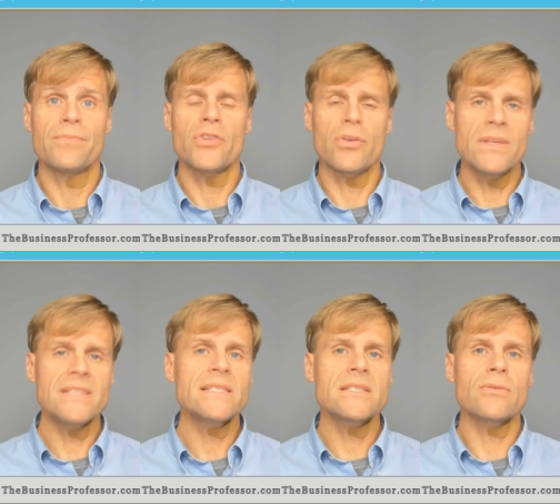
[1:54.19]
So
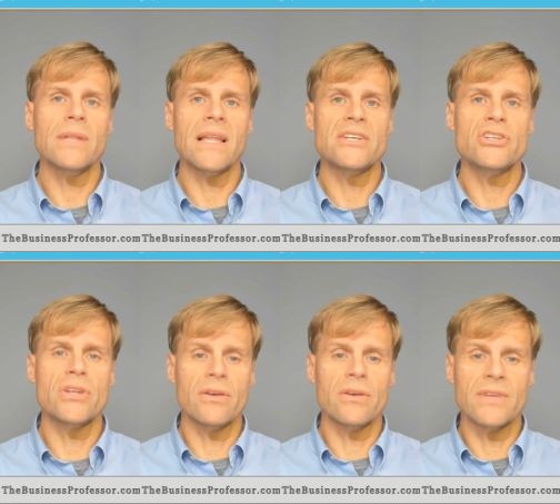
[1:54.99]
this is the
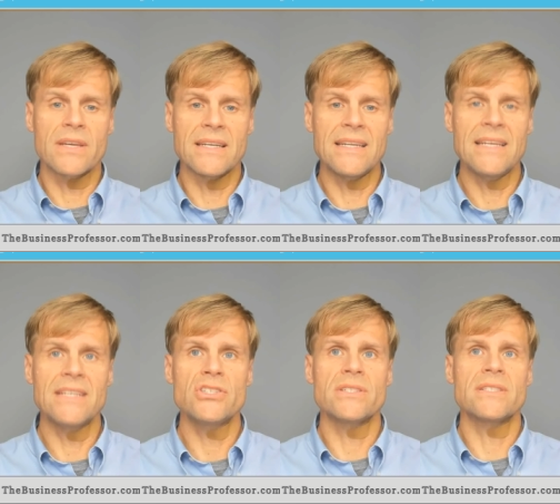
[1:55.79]
relation of the
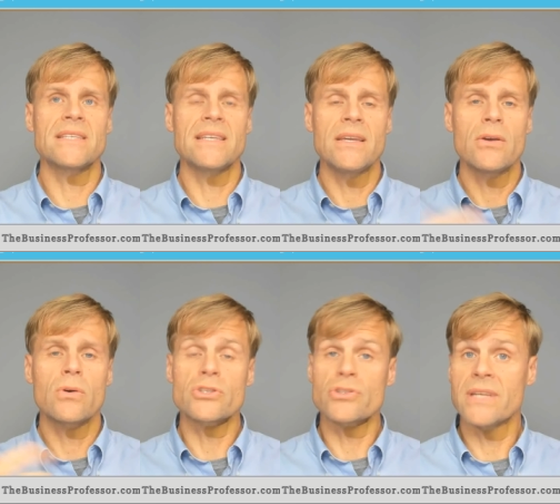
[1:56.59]
contingency
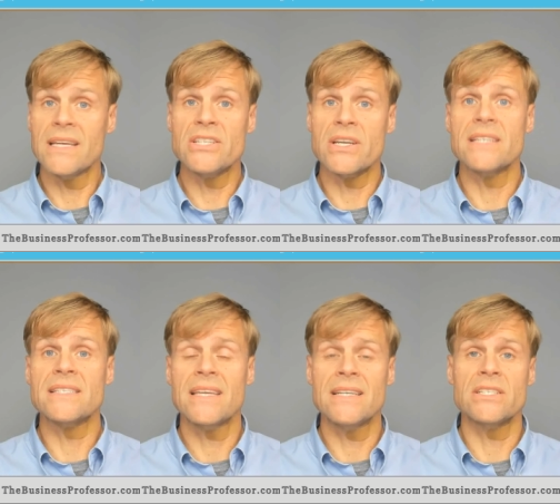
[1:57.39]
or strategic
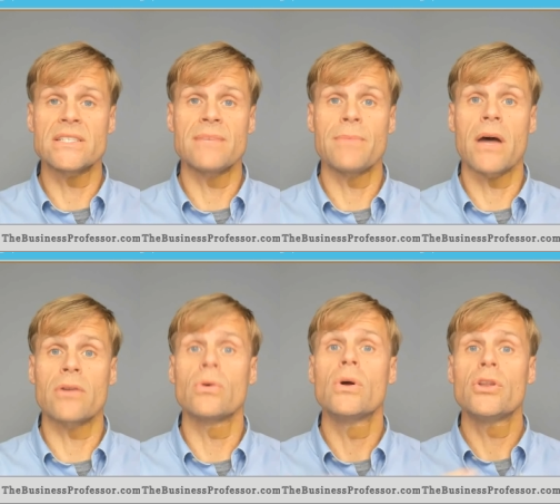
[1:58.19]
contingency
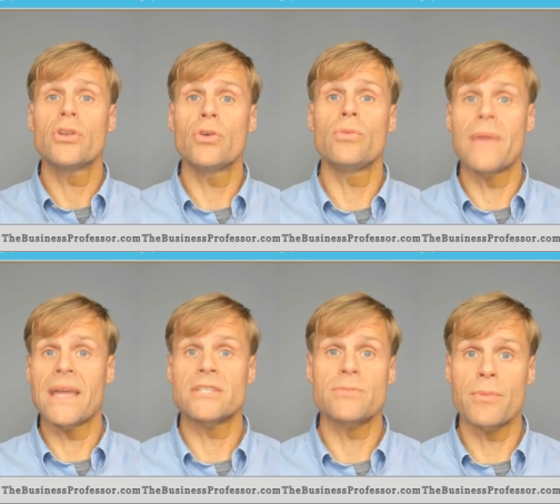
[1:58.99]
model to
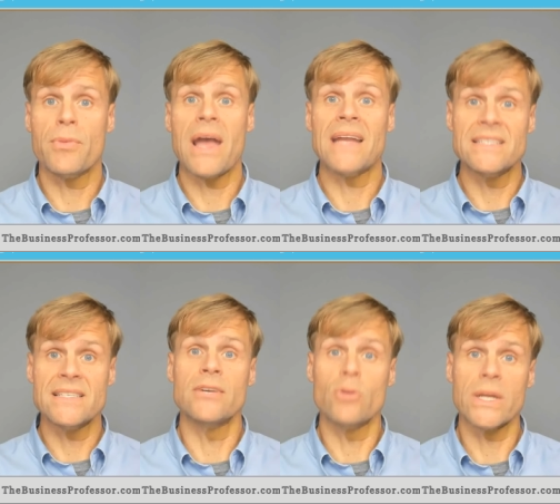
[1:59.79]
management
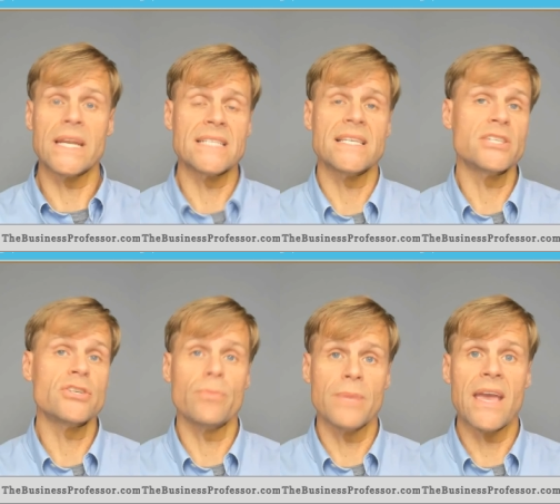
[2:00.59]
practice and
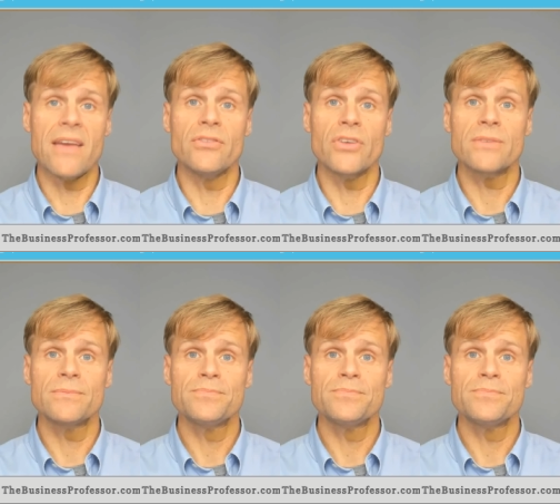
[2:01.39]
organizational behavior.